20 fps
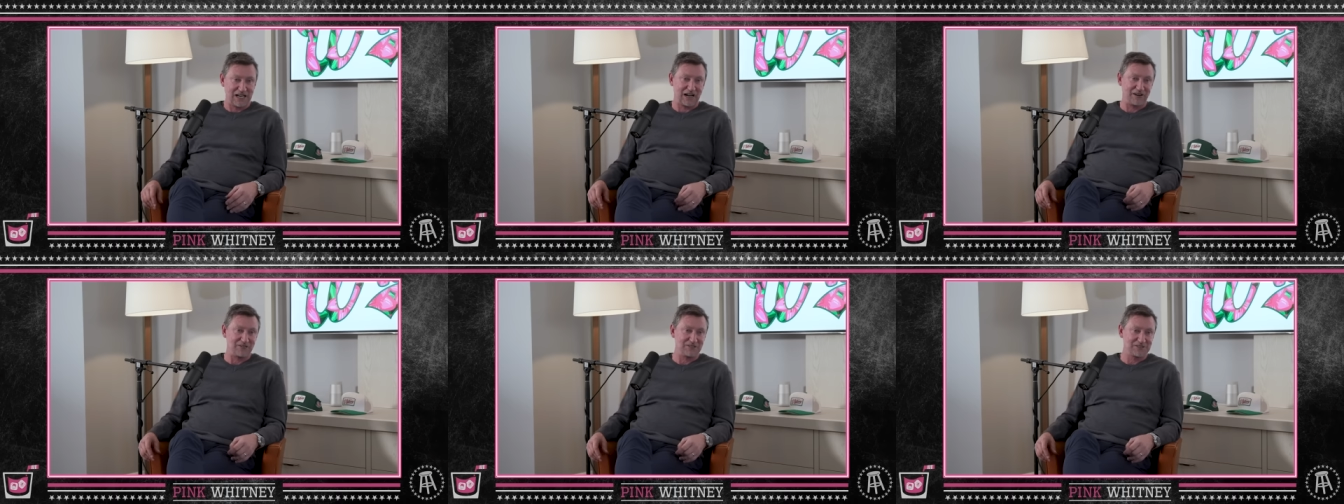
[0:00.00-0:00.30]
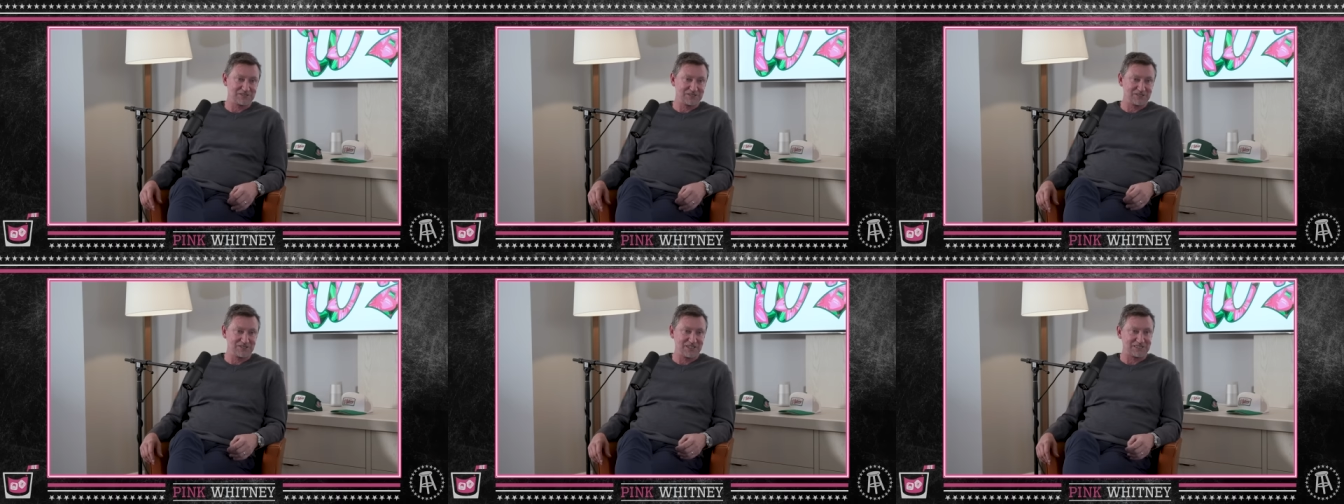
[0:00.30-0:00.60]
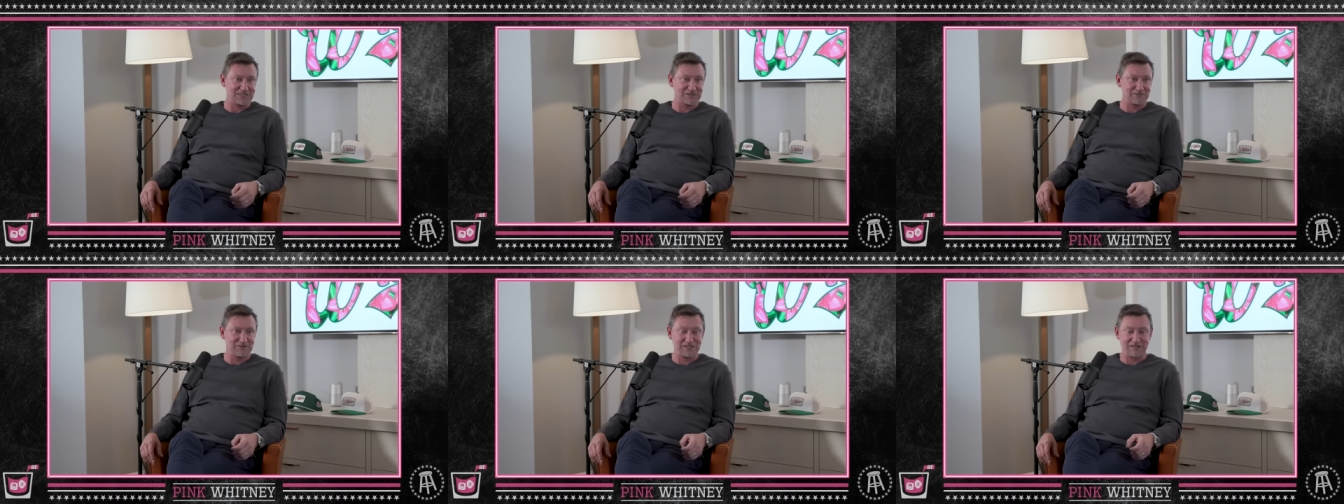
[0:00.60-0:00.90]
how would you
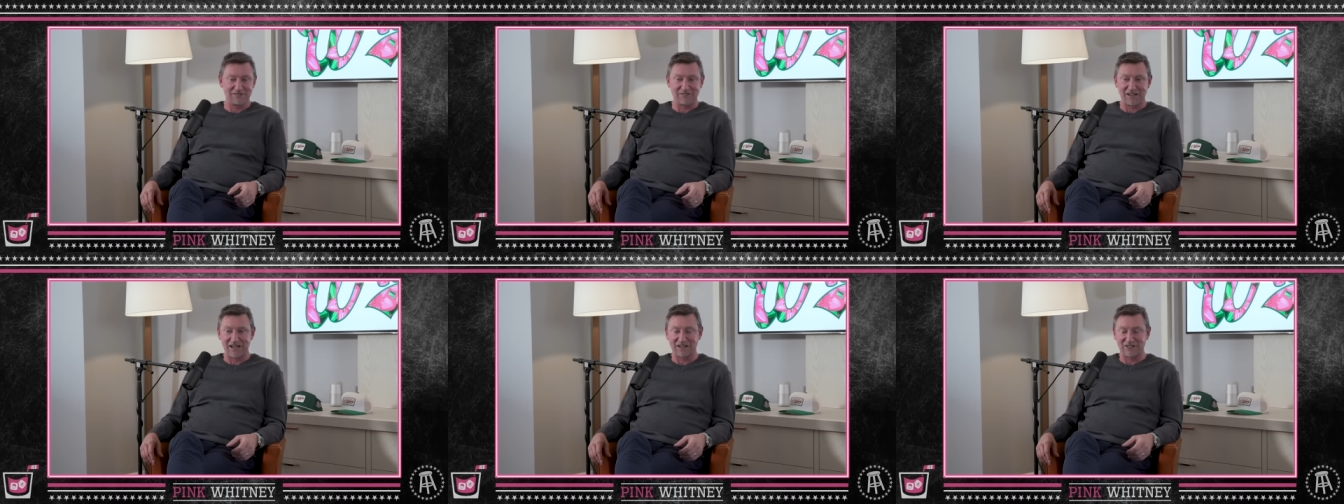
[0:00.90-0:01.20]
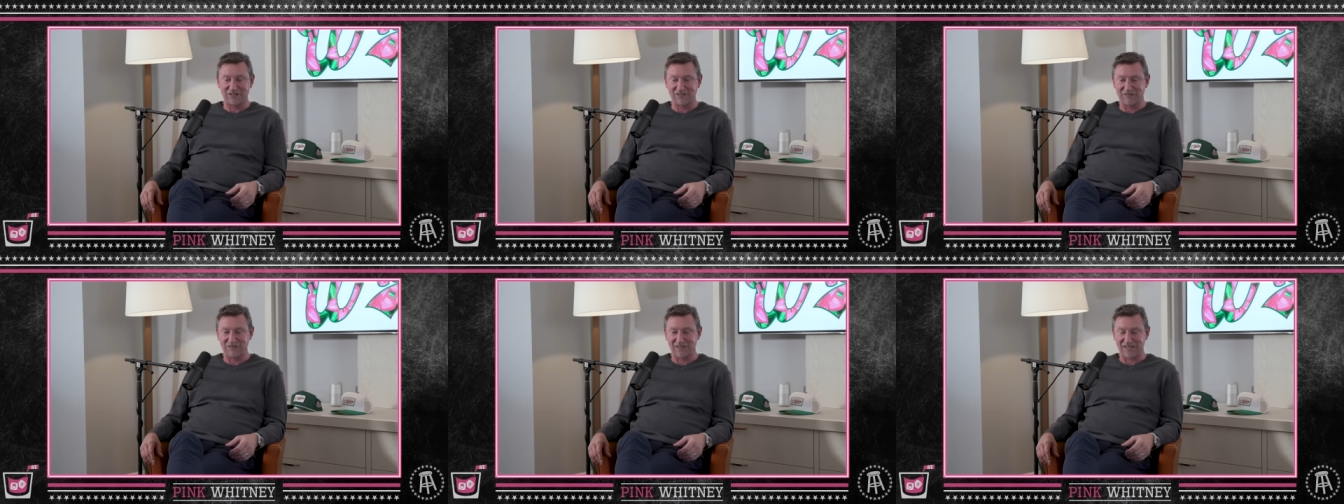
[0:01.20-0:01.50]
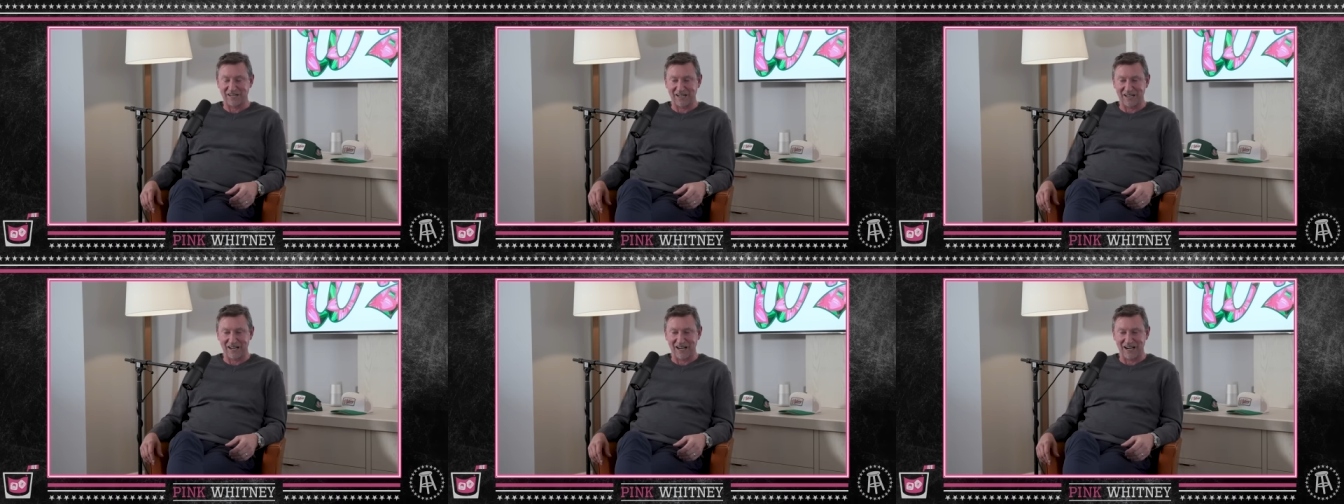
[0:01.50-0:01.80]
like to be a
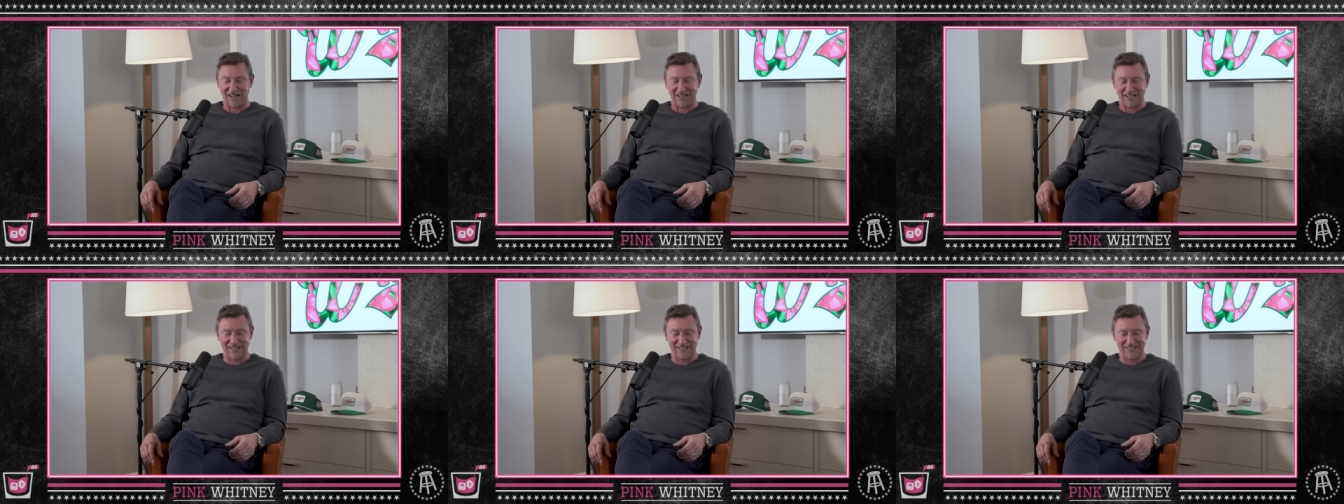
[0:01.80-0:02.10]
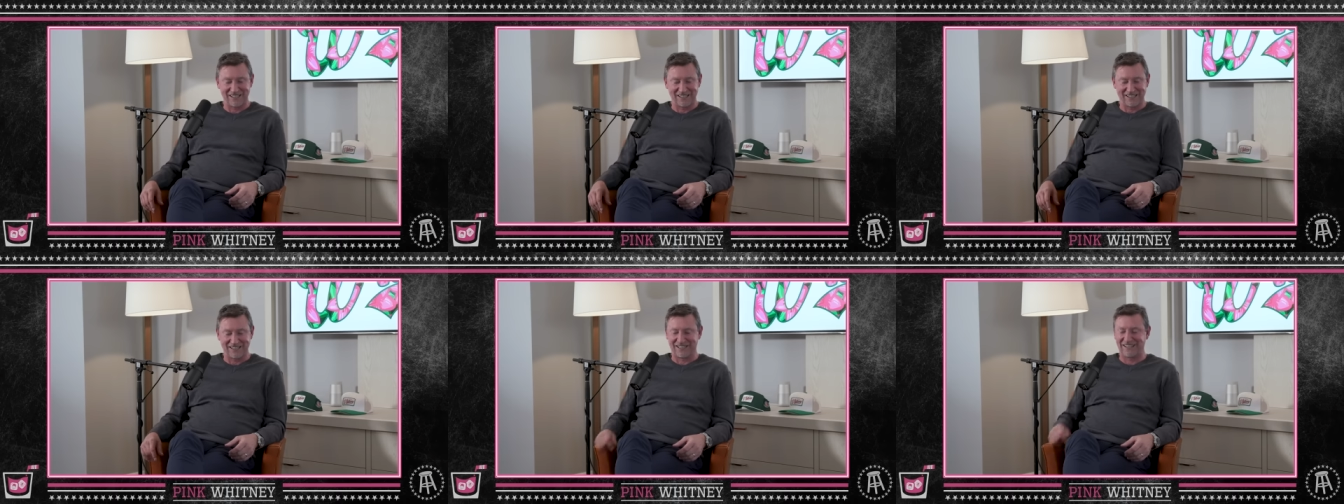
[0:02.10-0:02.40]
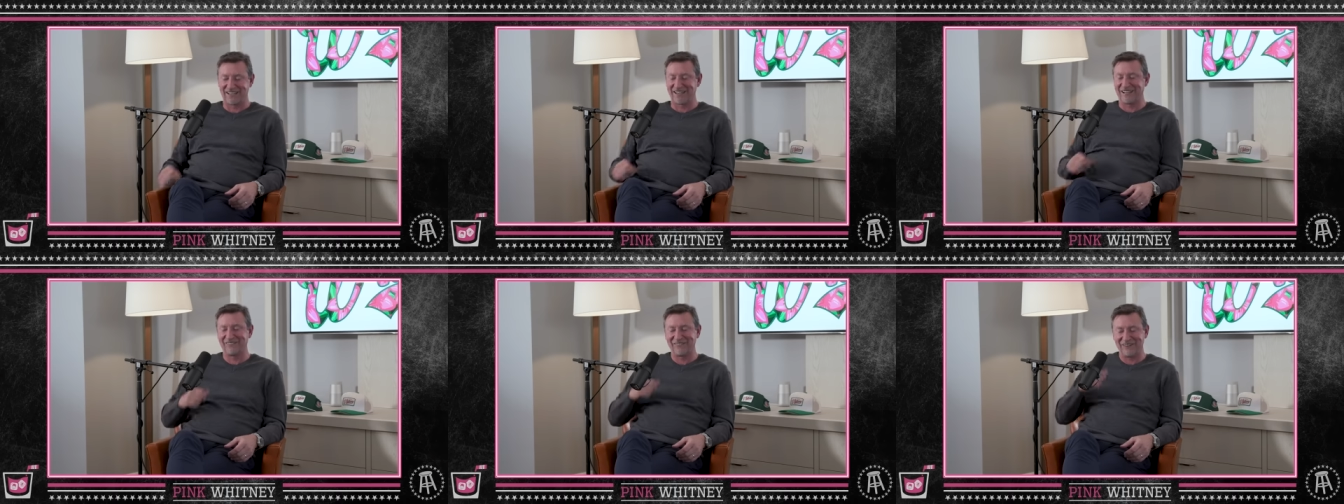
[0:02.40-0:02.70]
Vancouver Canuck?
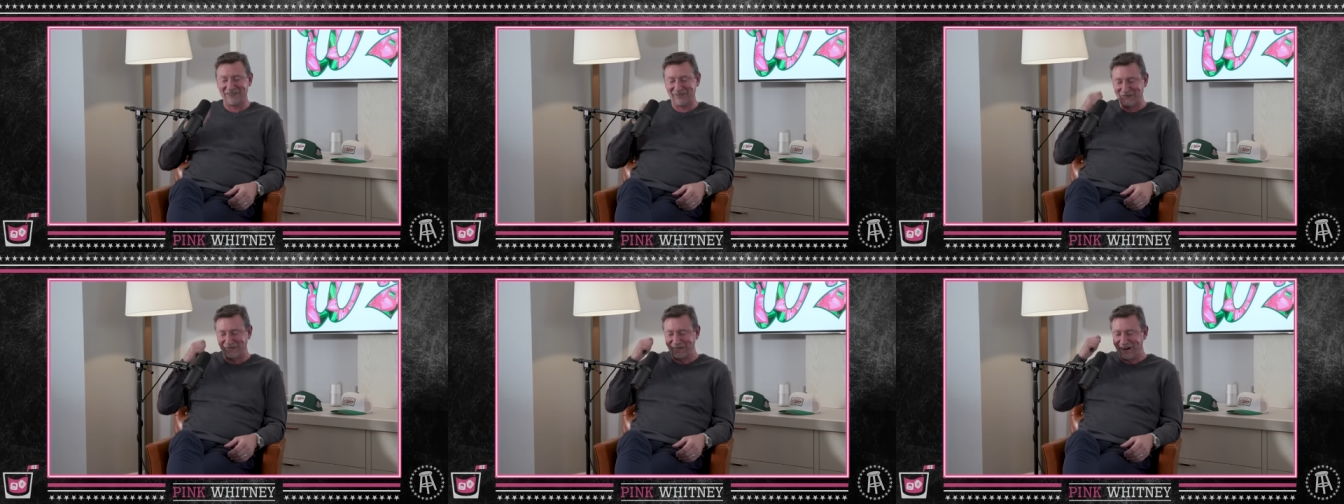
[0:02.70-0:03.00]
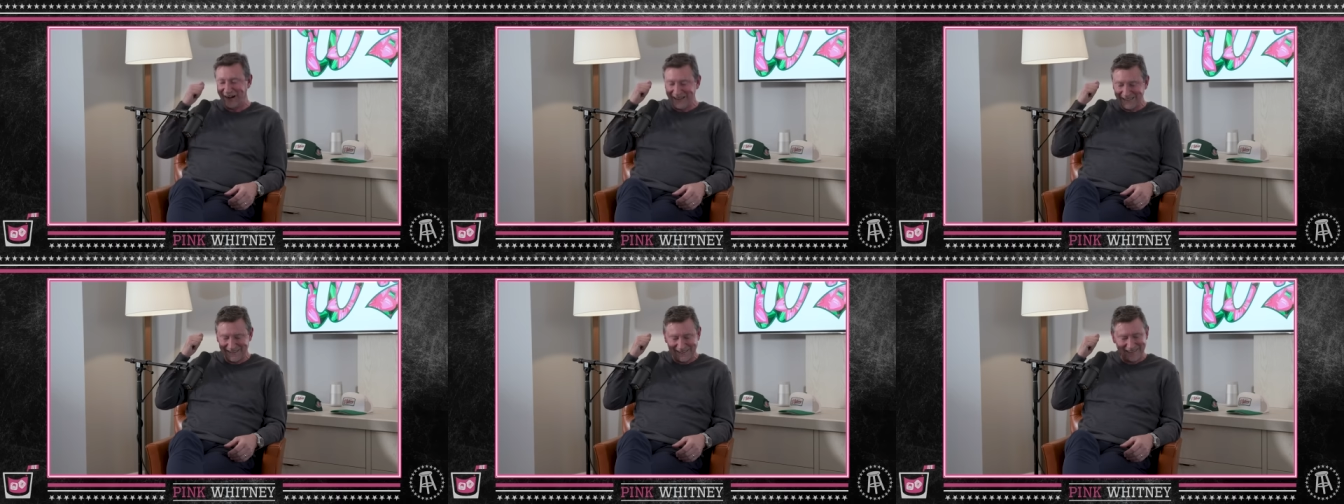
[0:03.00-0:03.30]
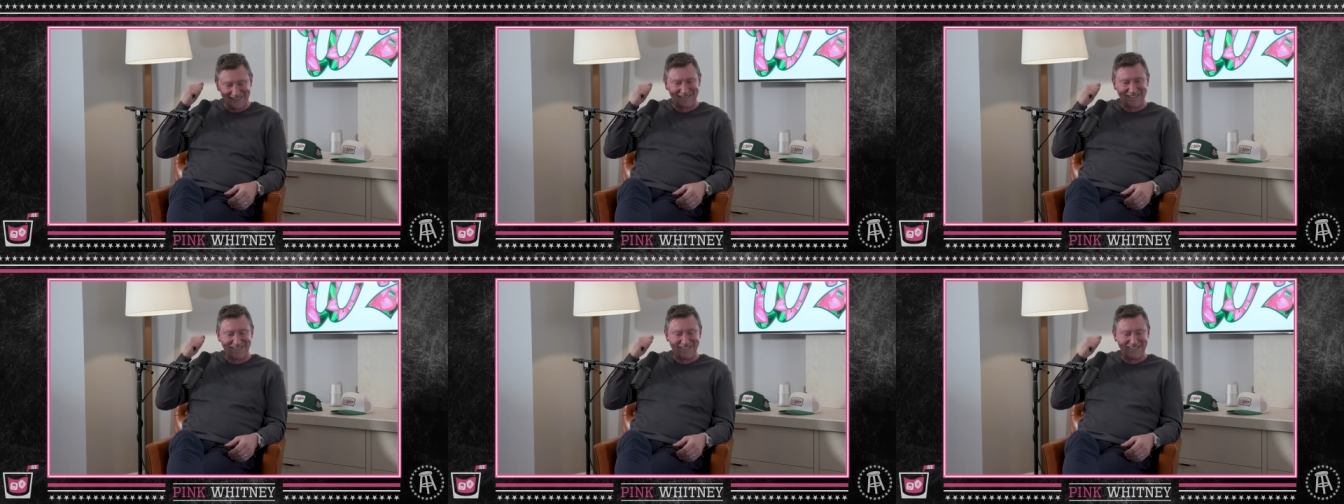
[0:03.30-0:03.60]
I went, what?